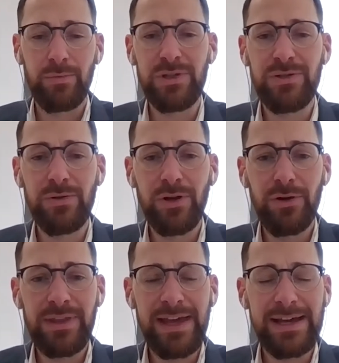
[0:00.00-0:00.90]
we do
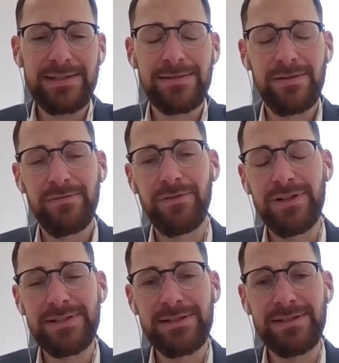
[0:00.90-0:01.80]
know that, for
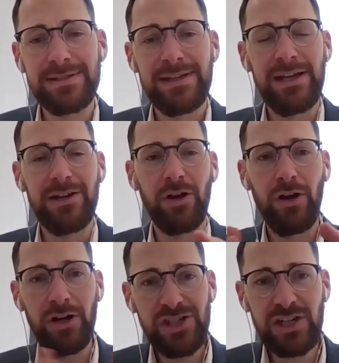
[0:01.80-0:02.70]
instance, in
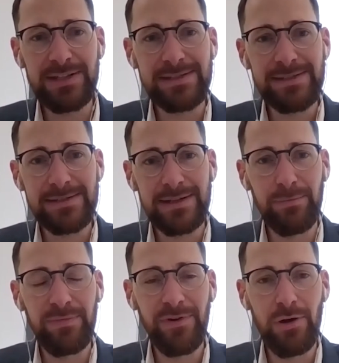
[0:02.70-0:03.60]
Hodgkin's
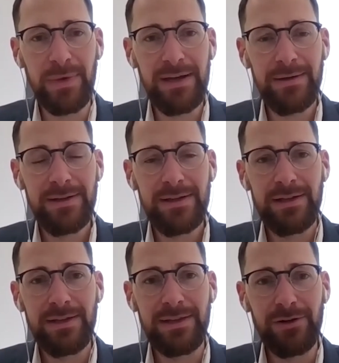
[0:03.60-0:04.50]
lymphoma,
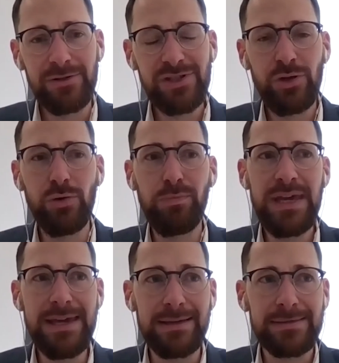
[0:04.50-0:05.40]
there's two
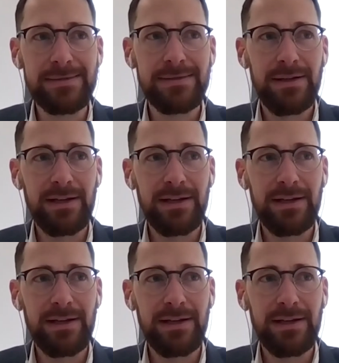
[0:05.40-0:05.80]
peaks.